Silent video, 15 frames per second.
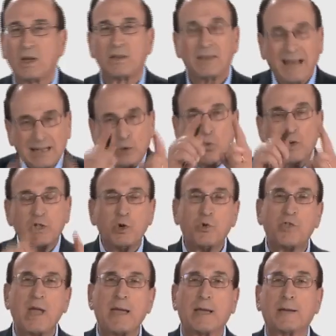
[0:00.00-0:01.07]
That's what you
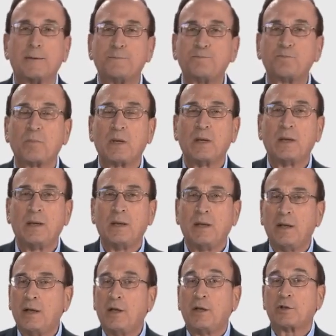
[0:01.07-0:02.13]
think.
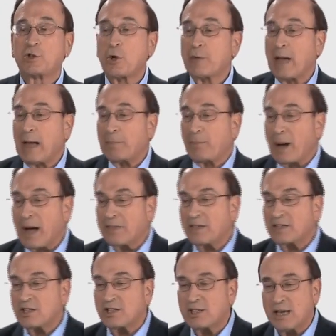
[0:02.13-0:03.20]
So the
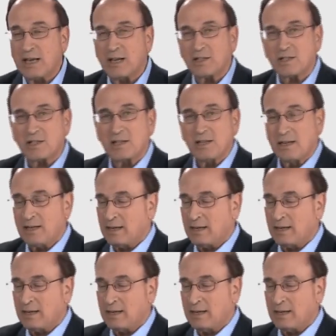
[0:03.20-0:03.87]
hypothesis is